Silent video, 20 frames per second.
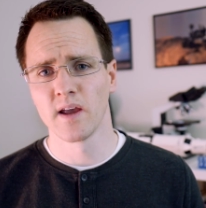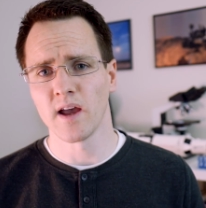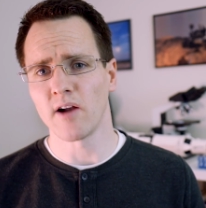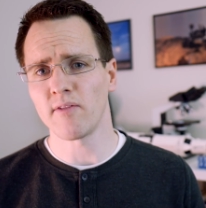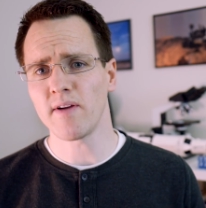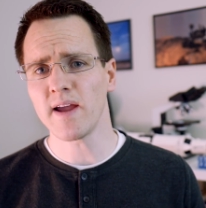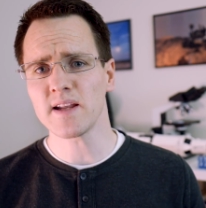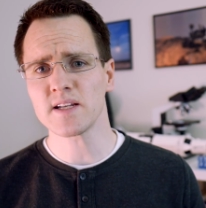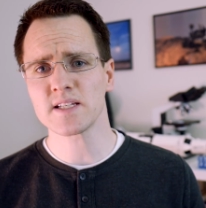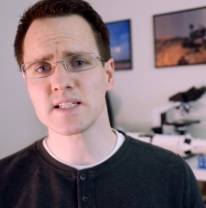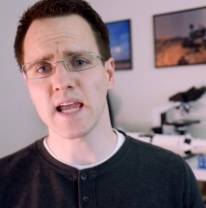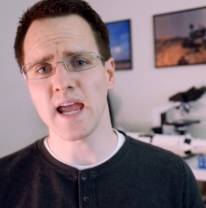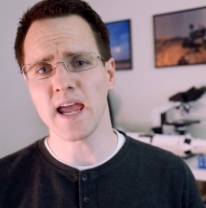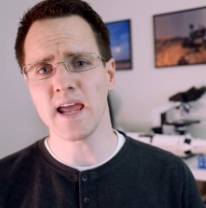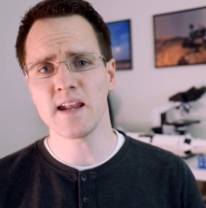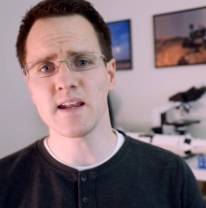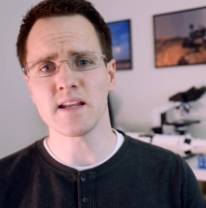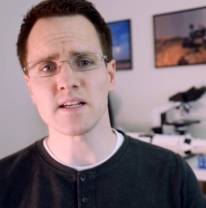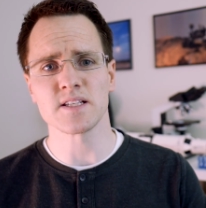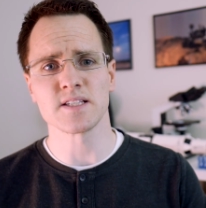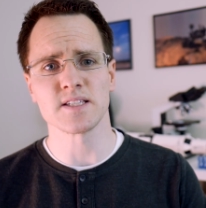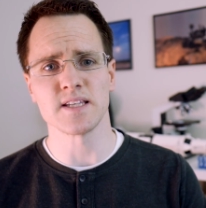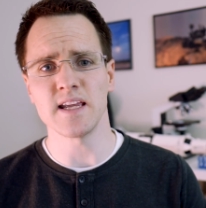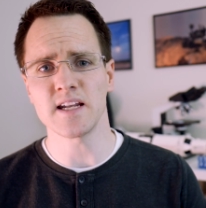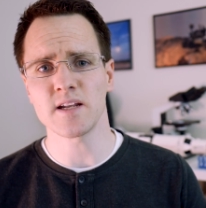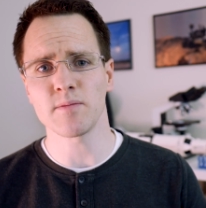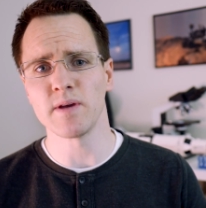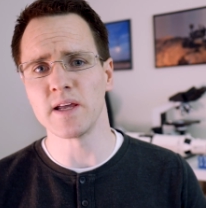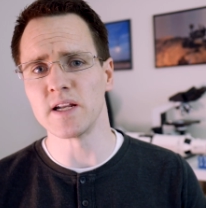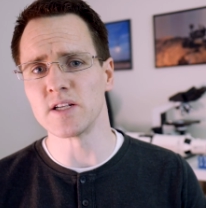Around 10
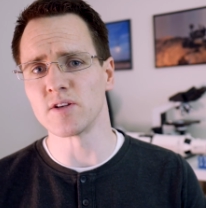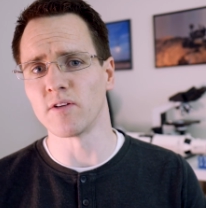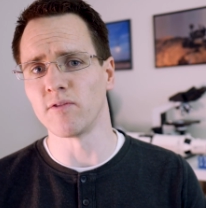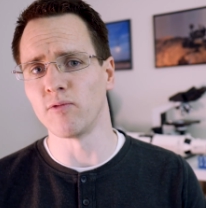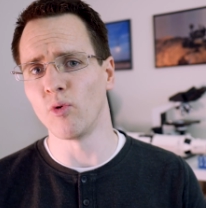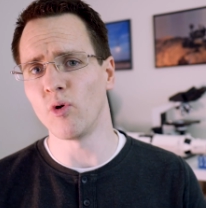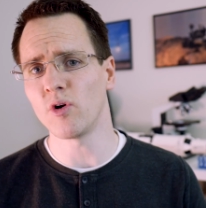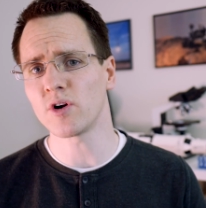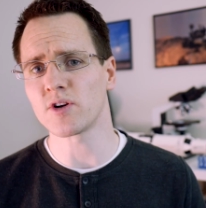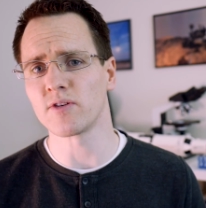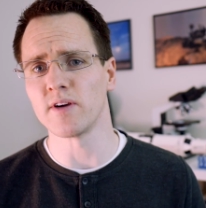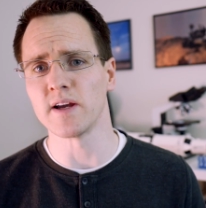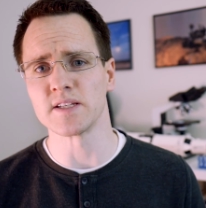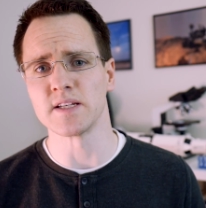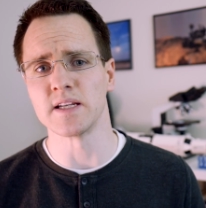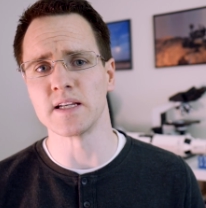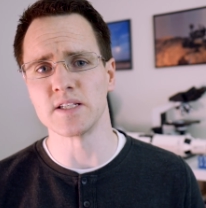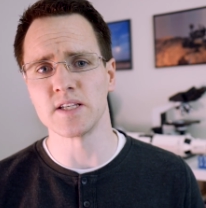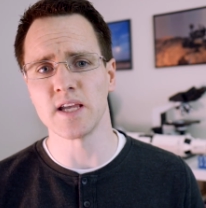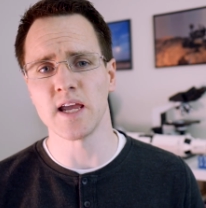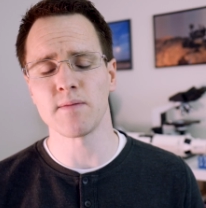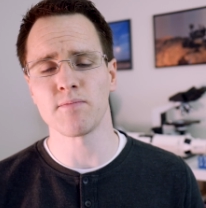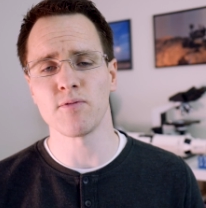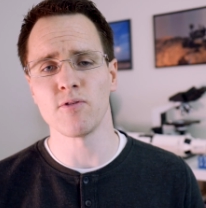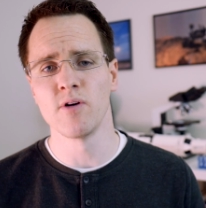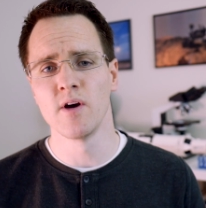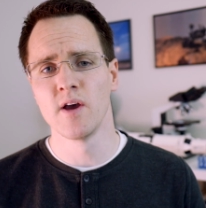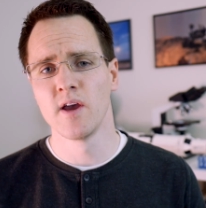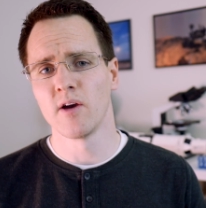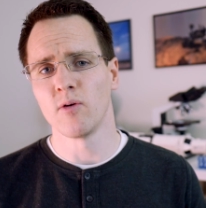centimeters of water, as an
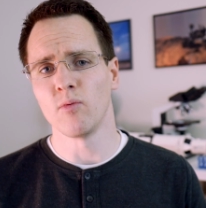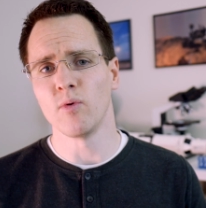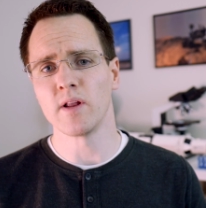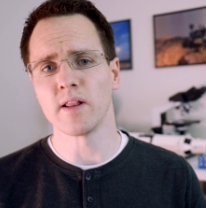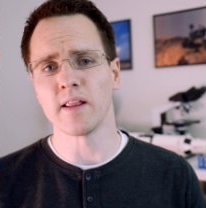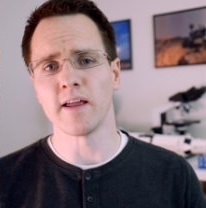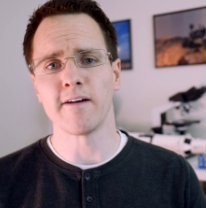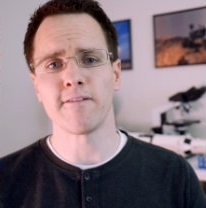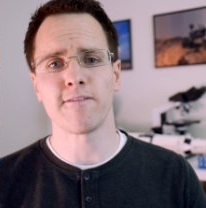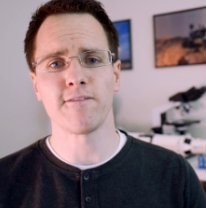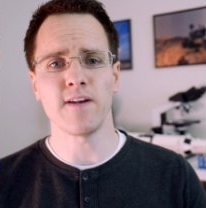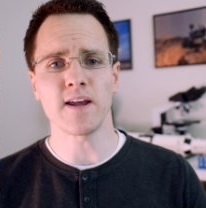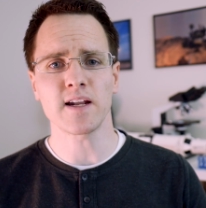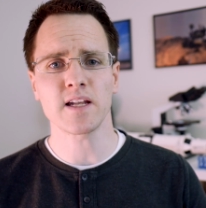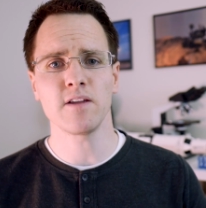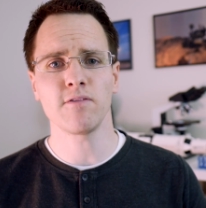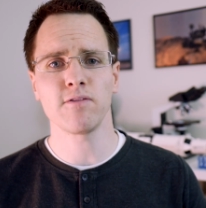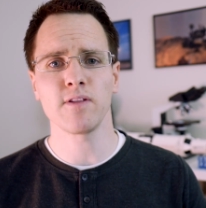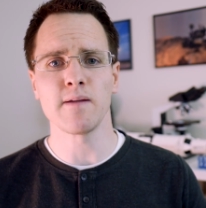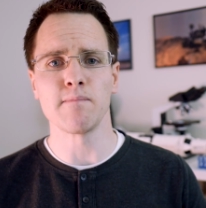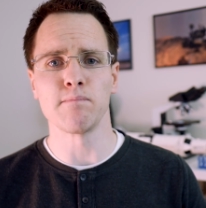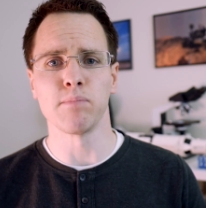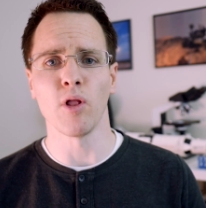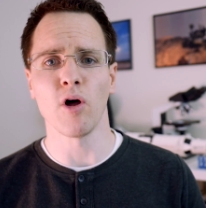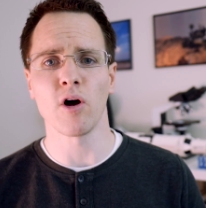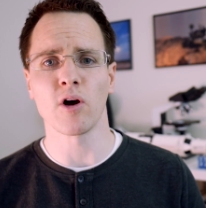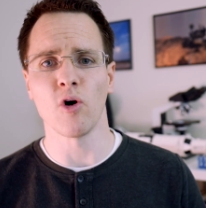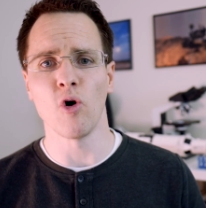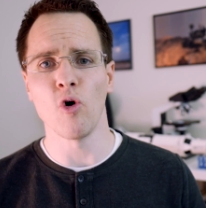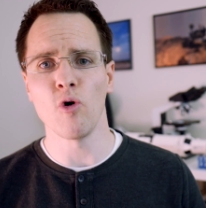example, will effectively
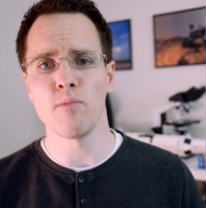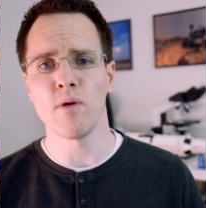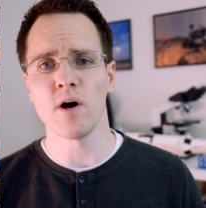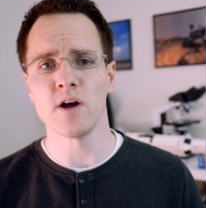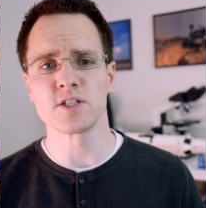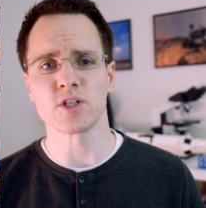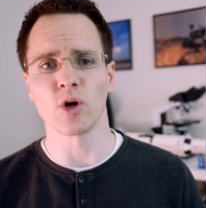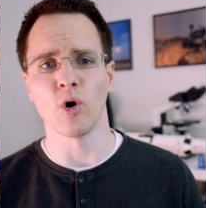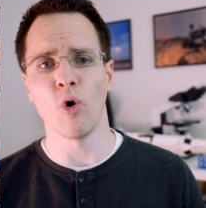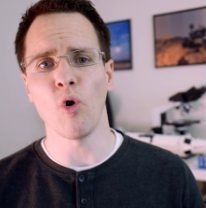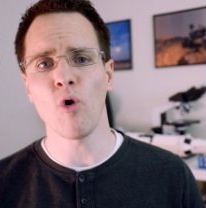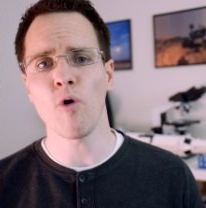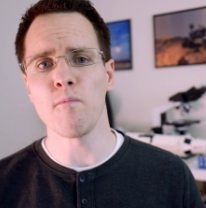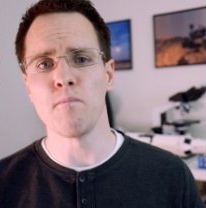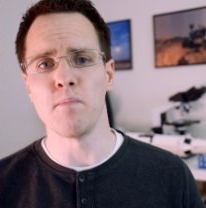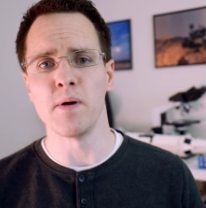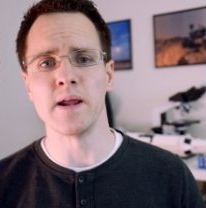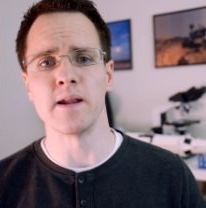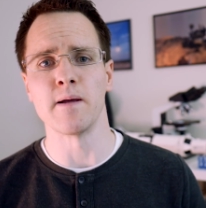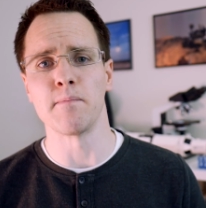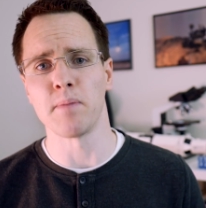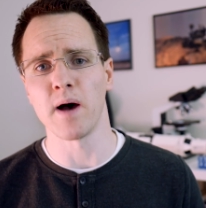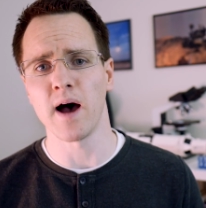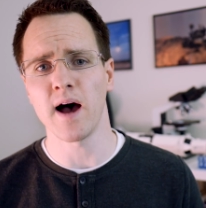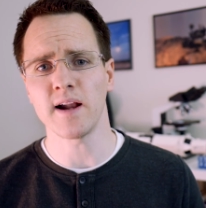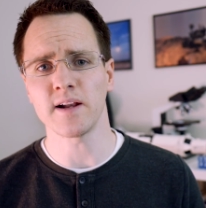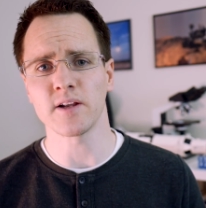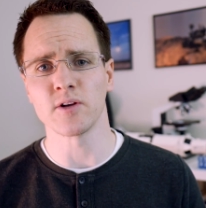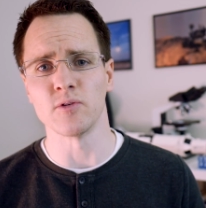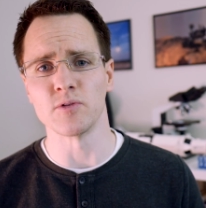block almost all beta
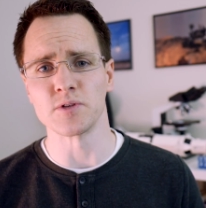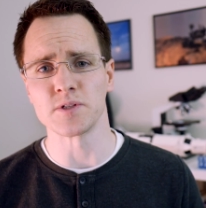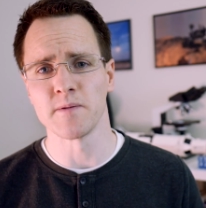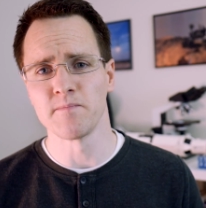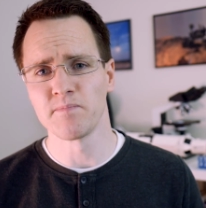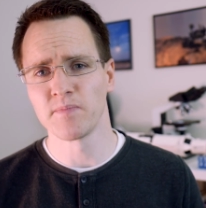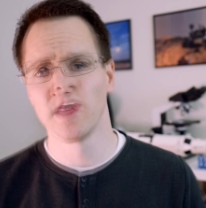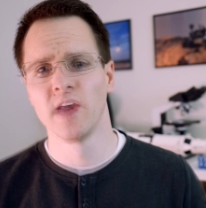particles.